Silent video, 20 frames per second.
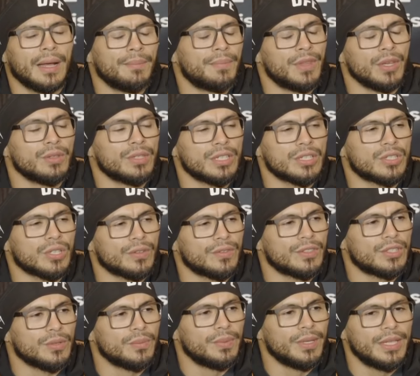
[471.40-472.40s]
don't deserve
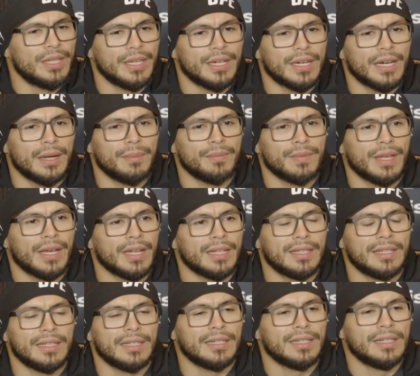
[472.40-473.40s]
to be there. I'm not
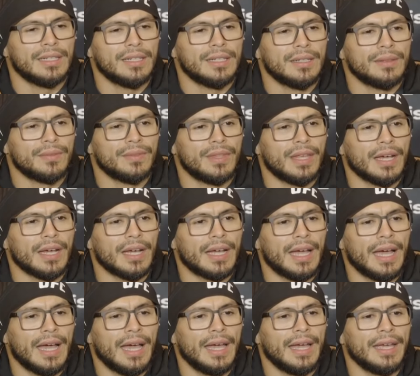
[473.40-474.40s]
the
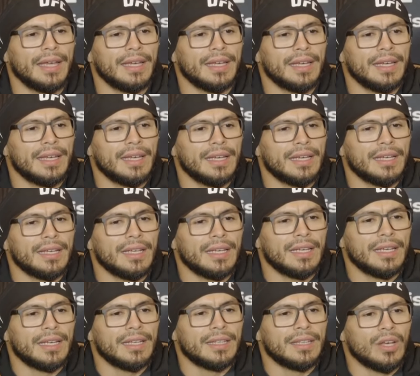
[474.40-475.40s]
guy,
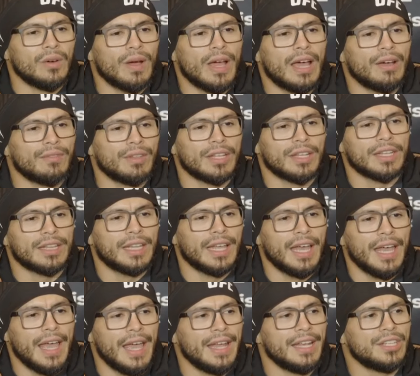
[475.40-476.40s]
don't have the
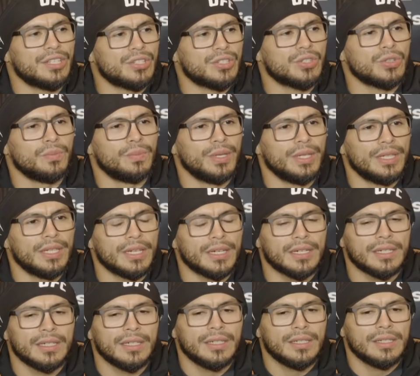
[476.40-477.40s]
energy to be
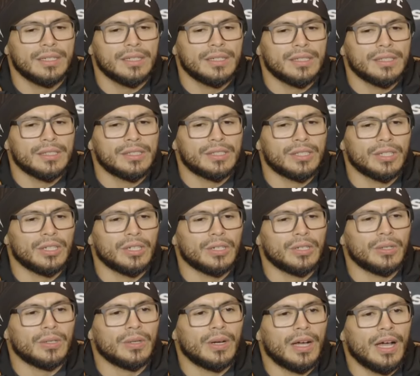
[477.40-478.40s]
there.
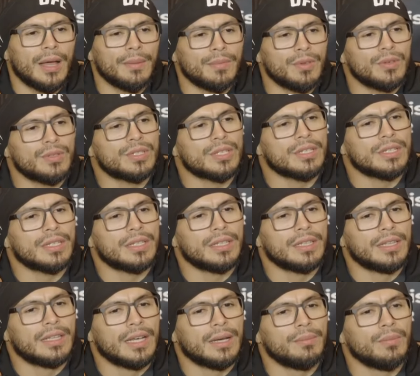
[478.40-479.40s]
So I'm using
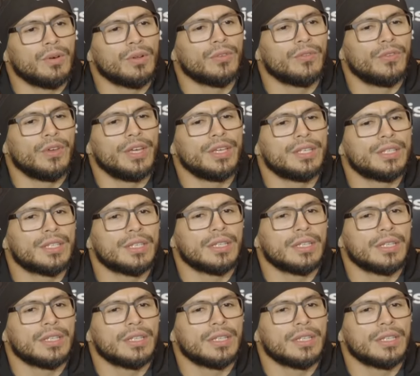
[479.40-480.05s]
that motivation,